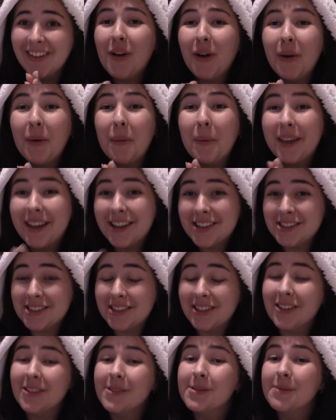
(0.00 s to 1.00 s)
I thought we could
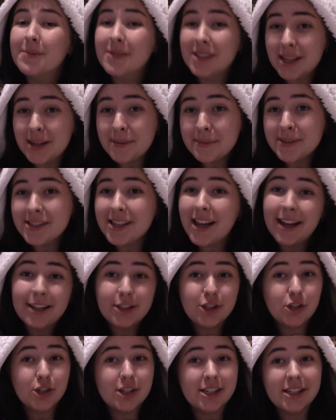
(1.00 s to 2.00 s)
do some tips
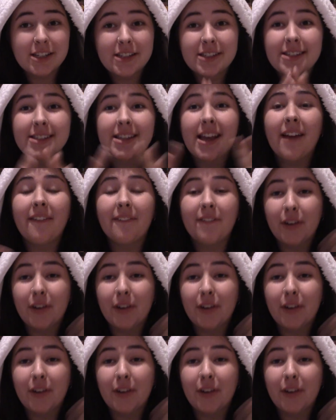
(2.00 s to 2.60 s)
and tricks